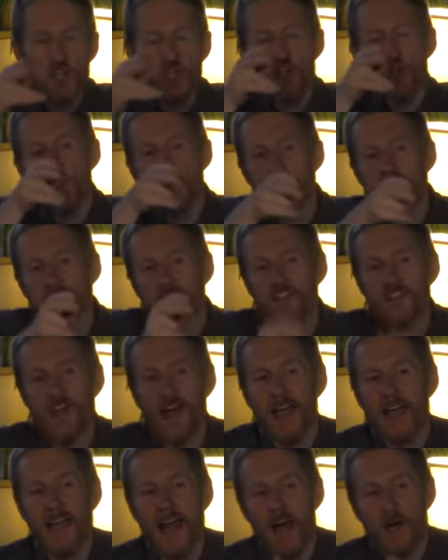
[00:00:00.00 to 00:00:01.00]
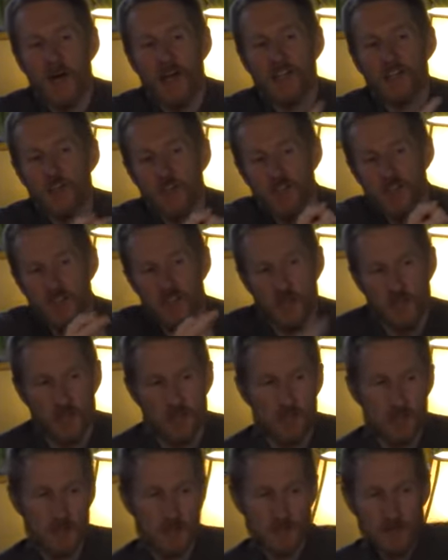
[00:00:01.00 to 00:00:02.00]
You decide how I treat you.